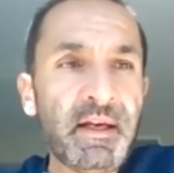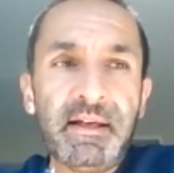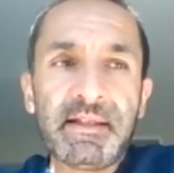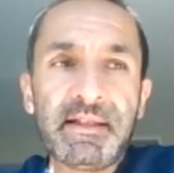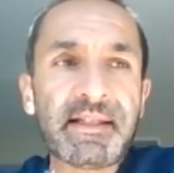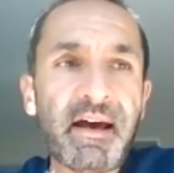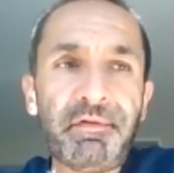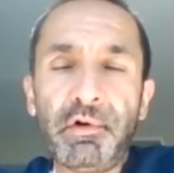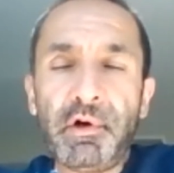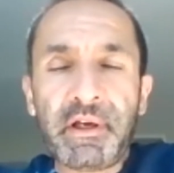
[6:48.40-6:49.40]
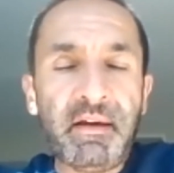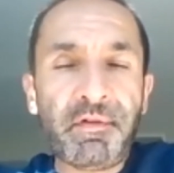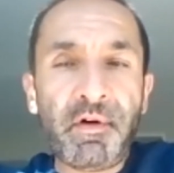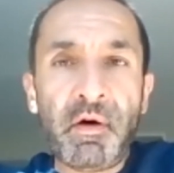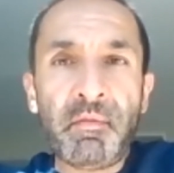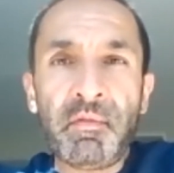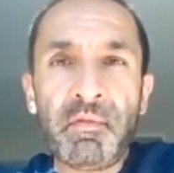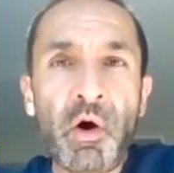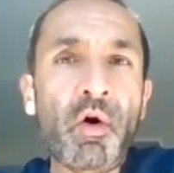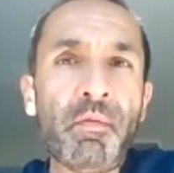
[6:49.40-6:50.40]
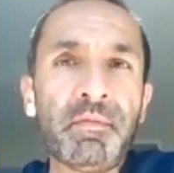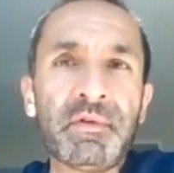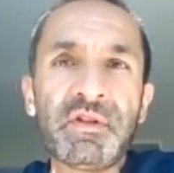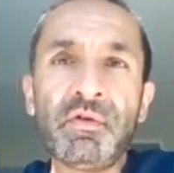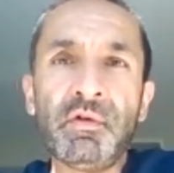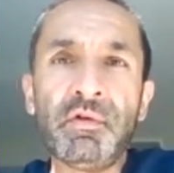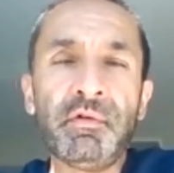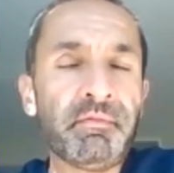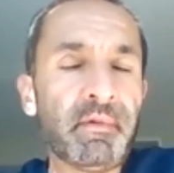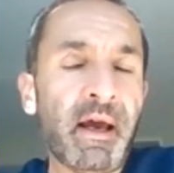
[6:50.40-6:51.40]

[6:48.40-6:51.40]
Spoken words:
staff working from home to